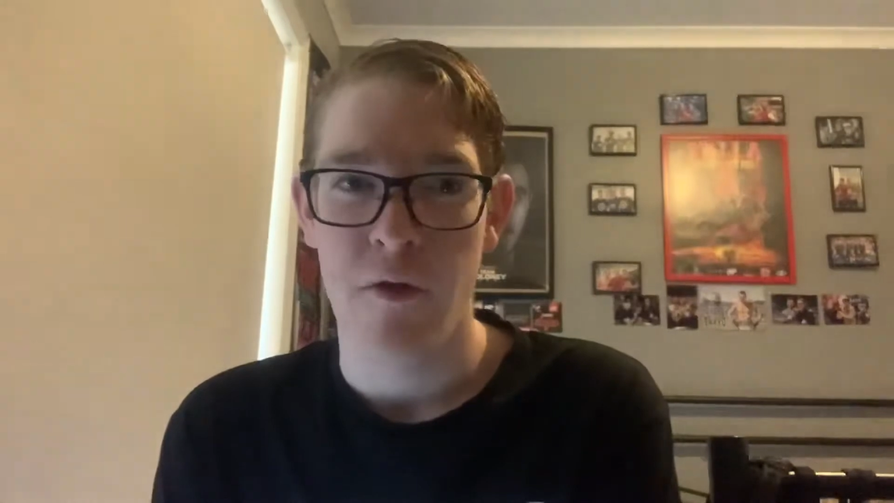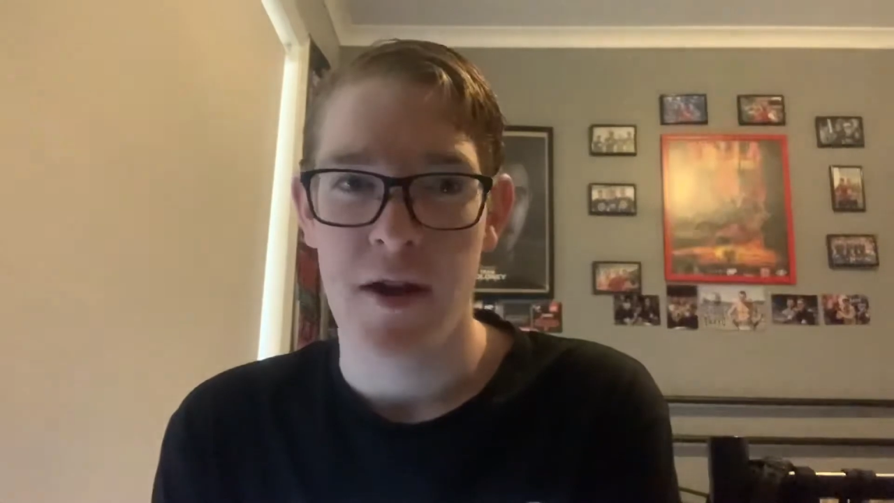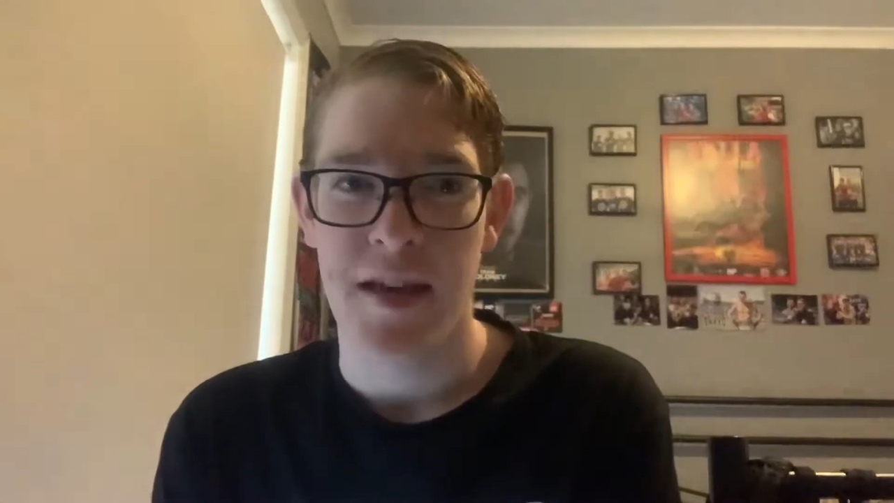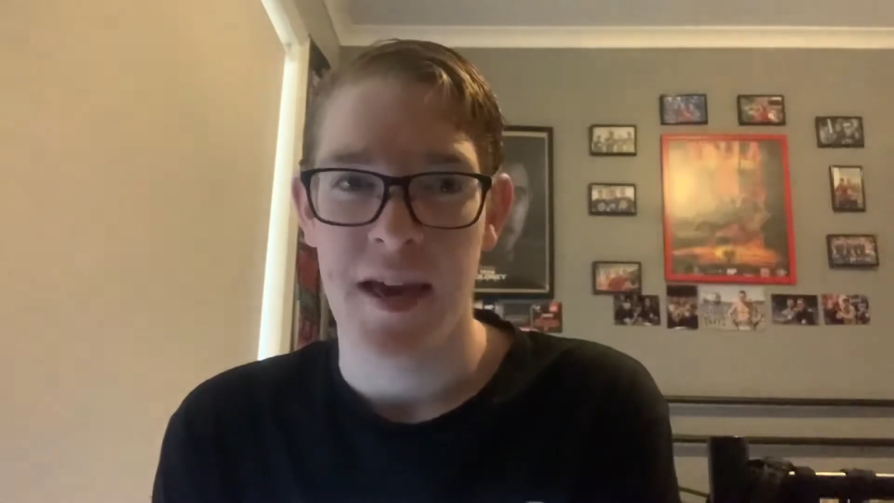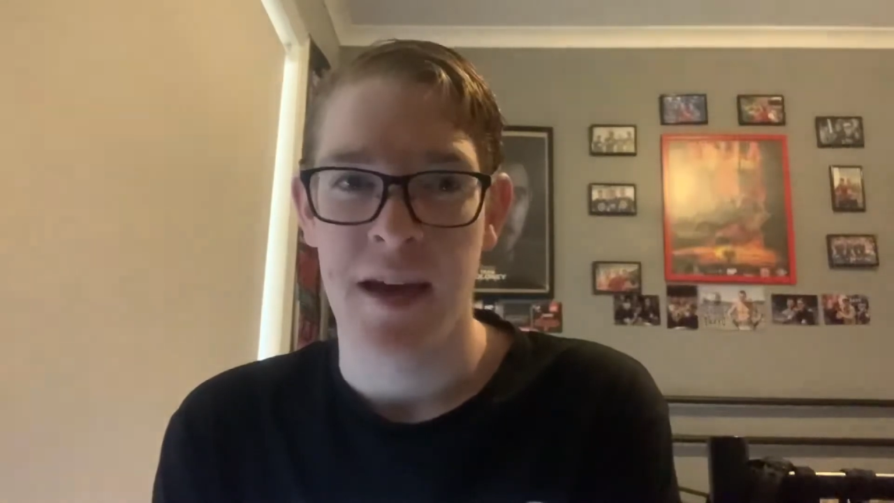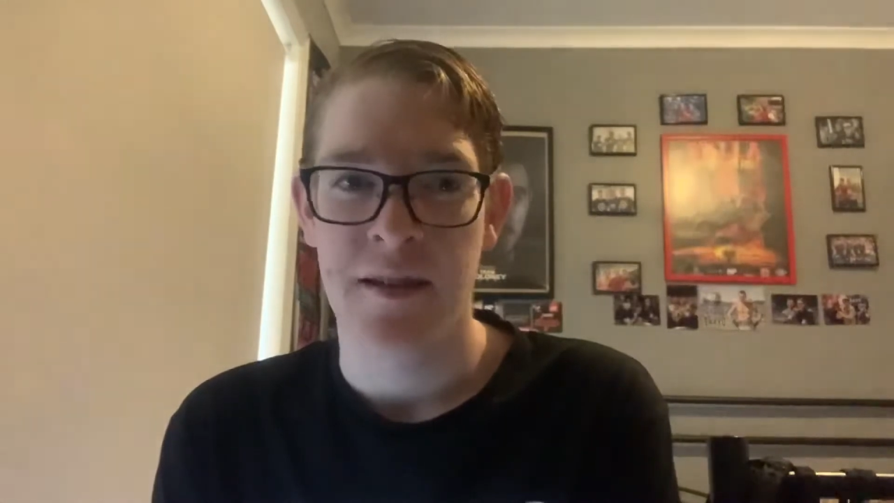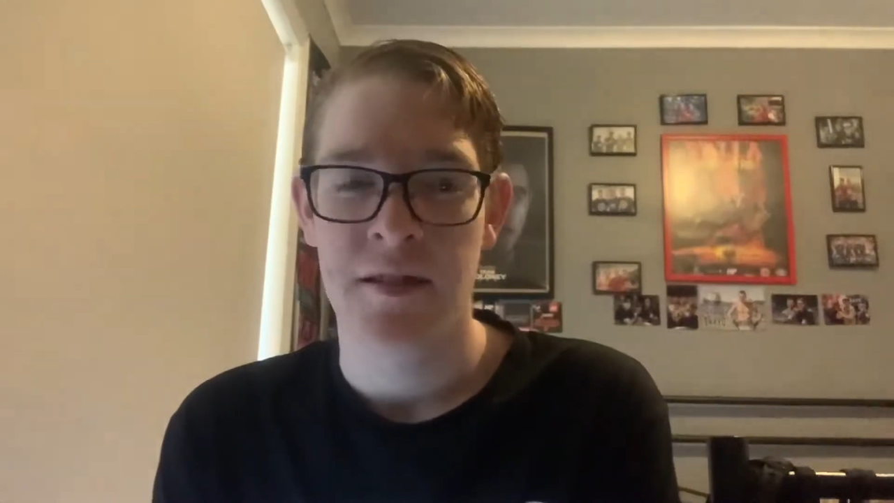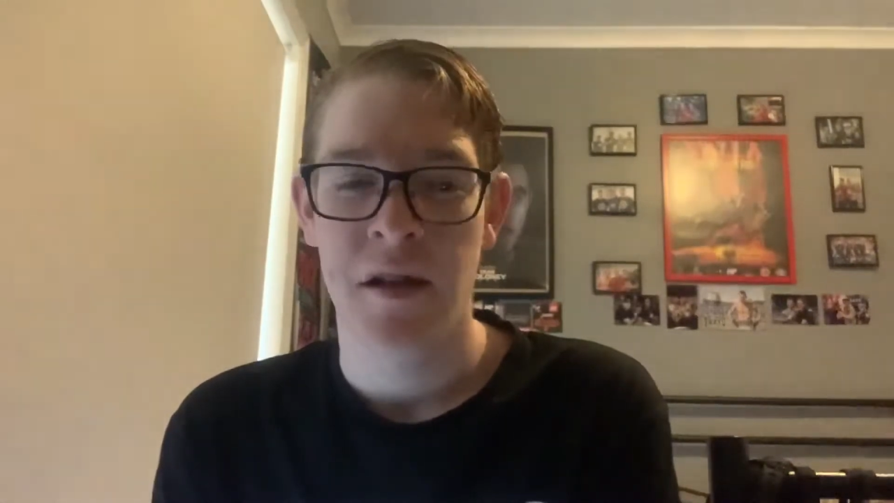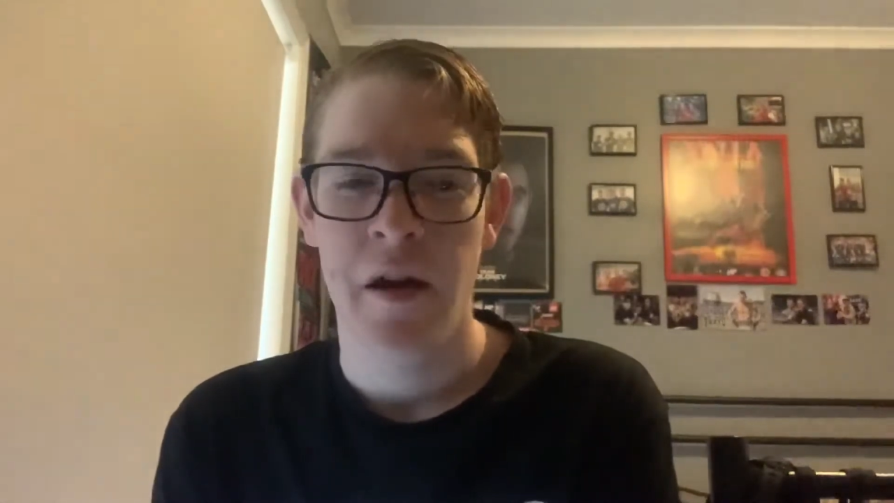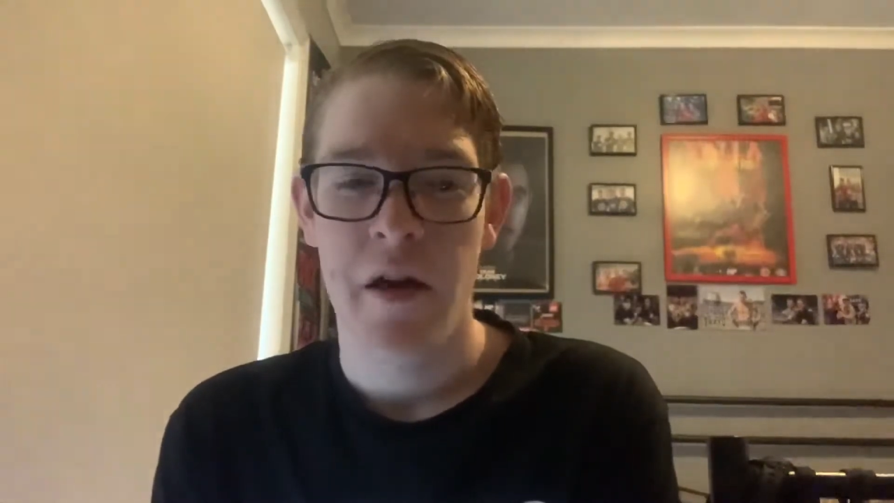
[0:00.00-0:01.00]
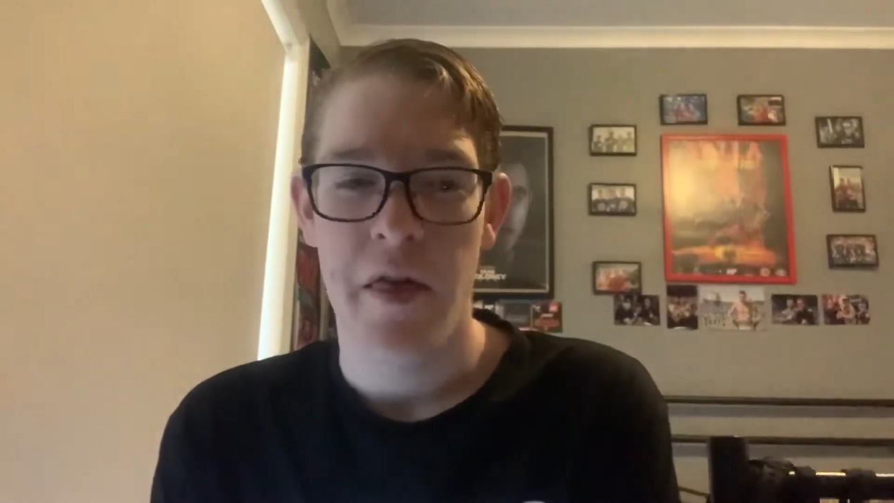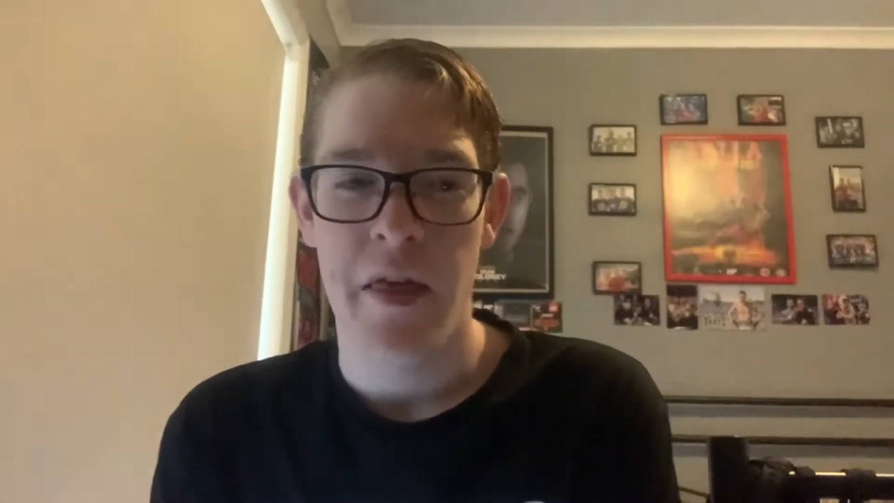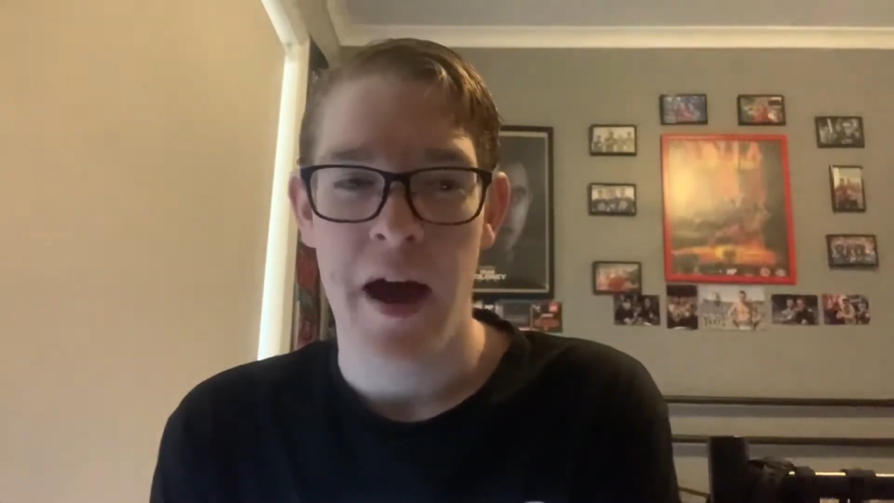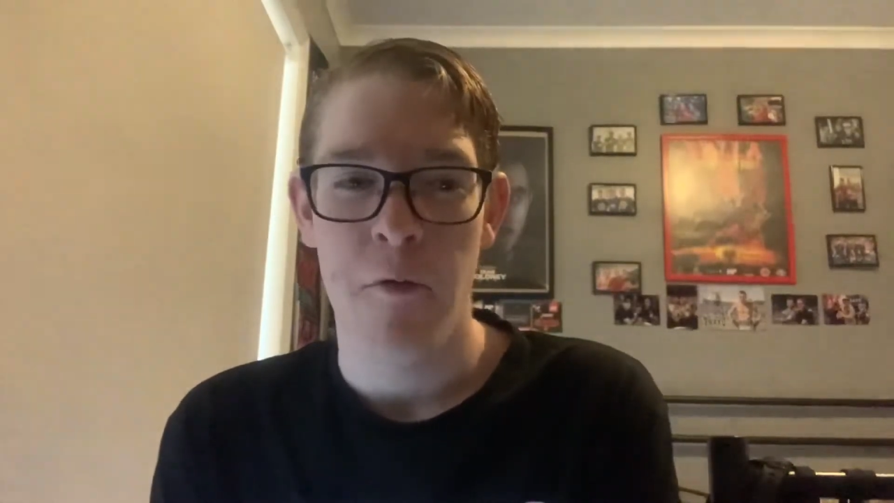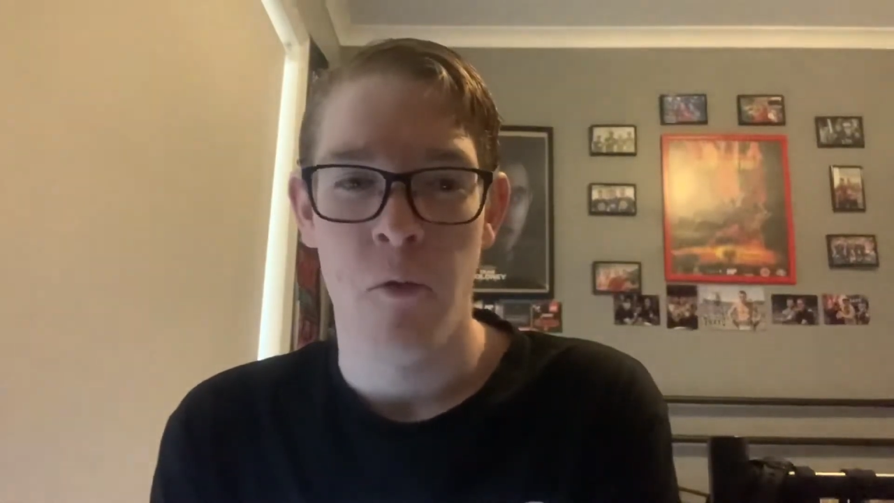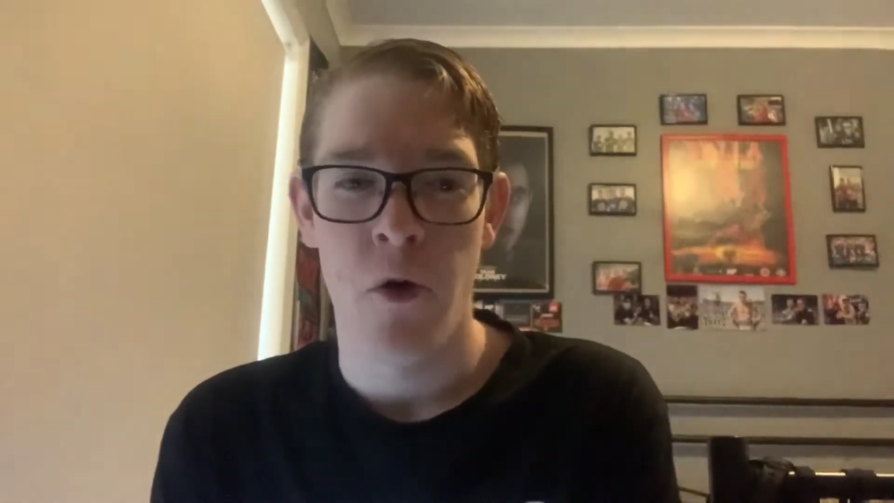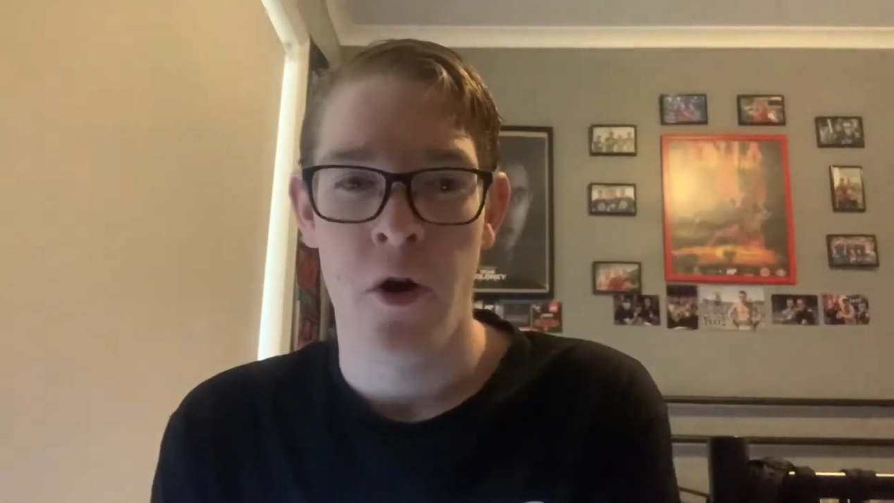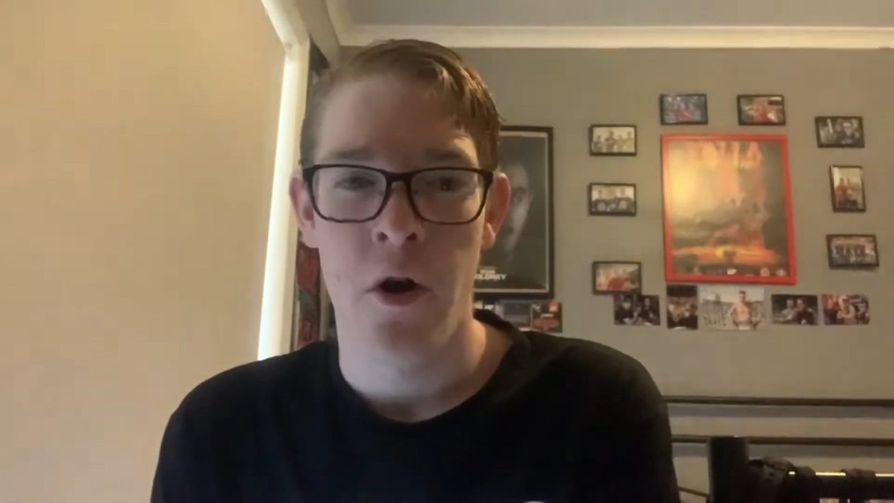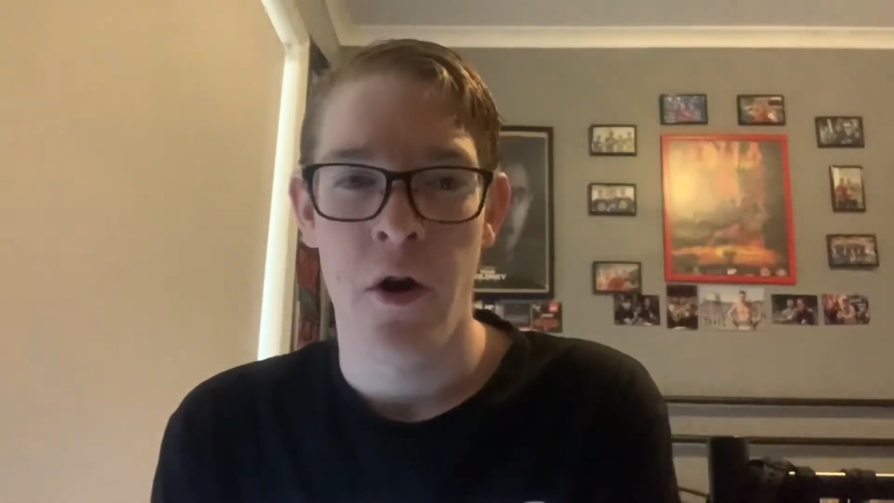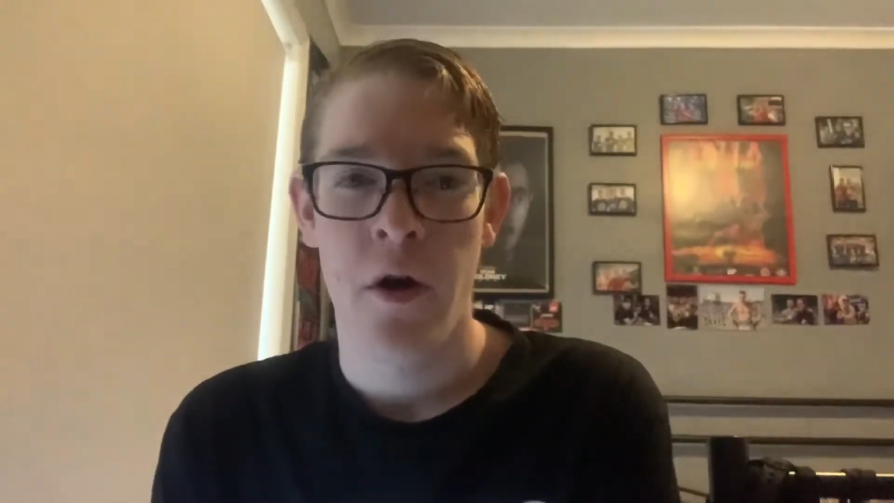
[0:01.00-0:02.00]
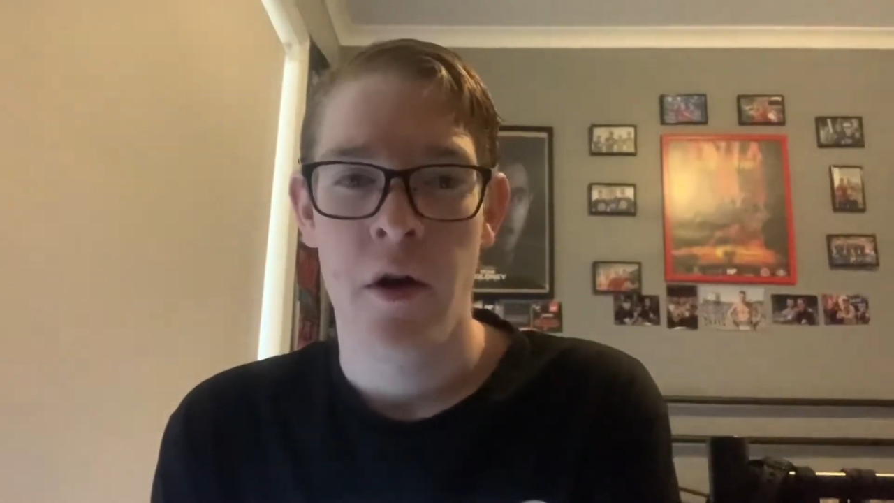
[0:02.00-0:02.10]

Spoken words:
kicks that were